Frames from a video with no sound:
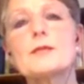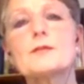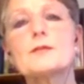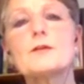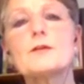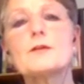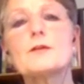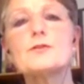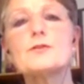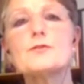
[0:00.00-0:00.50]

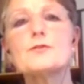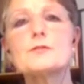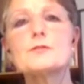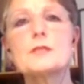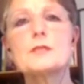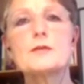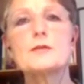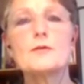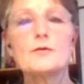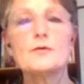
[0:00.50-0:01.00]
not
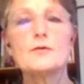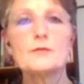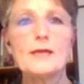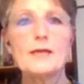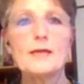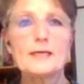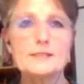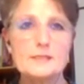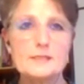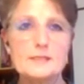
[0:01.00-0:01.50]
using only
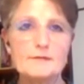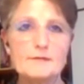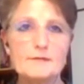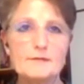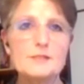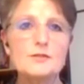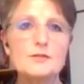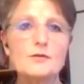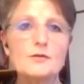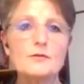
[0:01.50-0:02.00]
activity
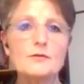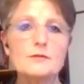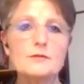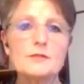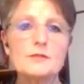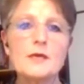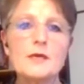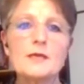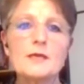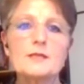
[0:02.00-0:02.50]
scores
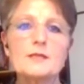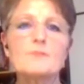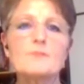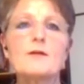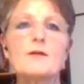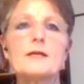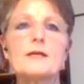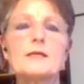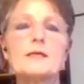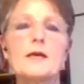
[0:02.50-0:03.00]

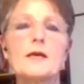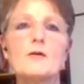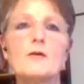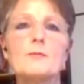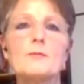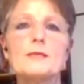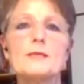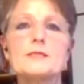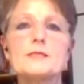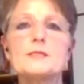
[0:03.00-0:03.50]
defining our
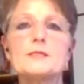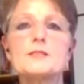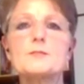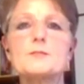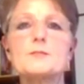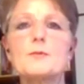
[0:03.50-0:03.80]
patients,